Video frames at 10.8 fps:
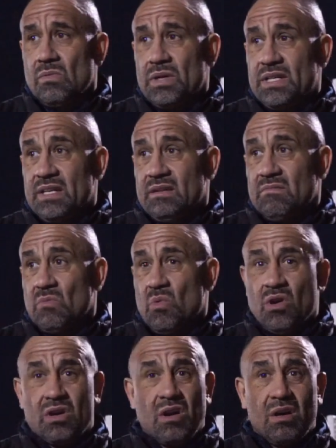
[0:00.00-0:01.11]
We didn't
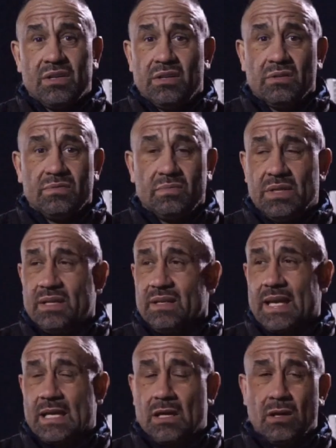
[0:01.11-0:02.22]
work hard enough. We didn't
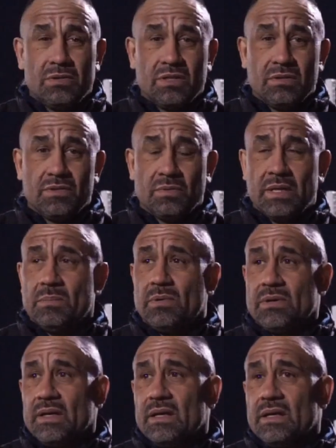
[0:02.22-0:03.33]
get close enough to
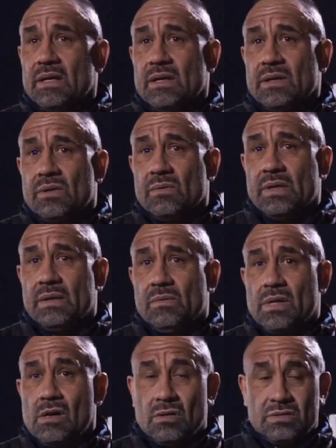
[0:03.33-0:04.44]
anybody. We
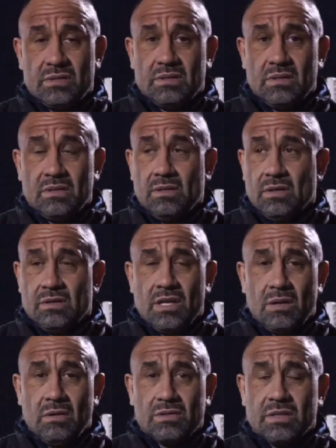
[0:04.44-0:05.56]
lost
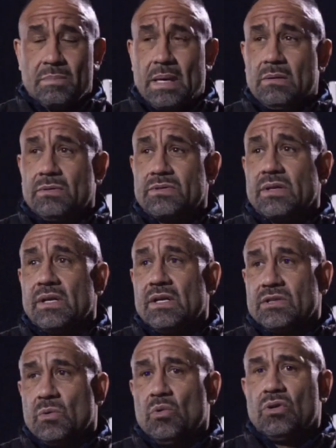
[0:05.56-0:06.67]
the battles.
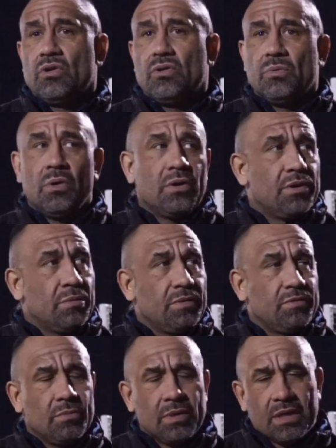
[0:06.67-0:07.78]
So all the good work that
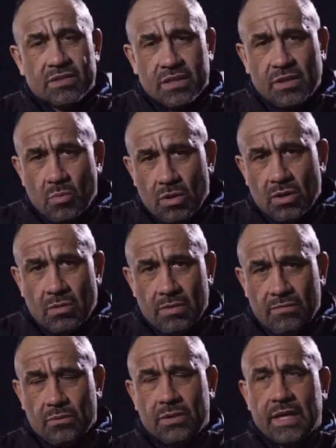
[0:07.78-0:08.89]
we've done, we conceded 1 goal in
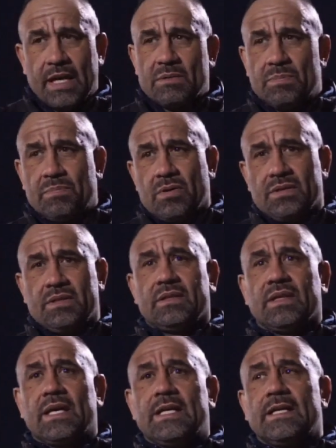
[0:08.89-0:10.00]
4 games prior to
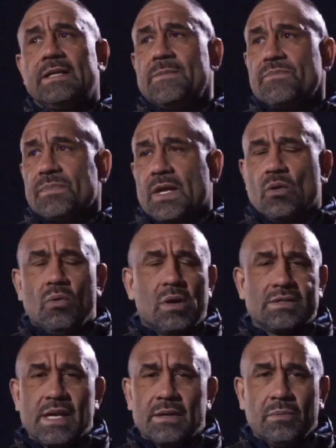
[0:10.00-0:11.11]
today. It all
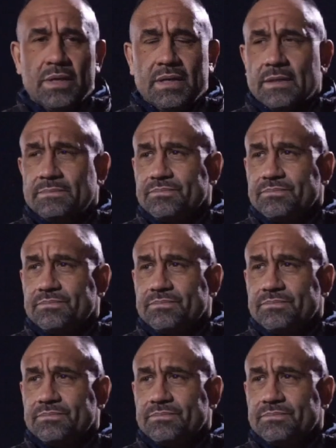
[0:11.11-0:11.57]
goes out the window.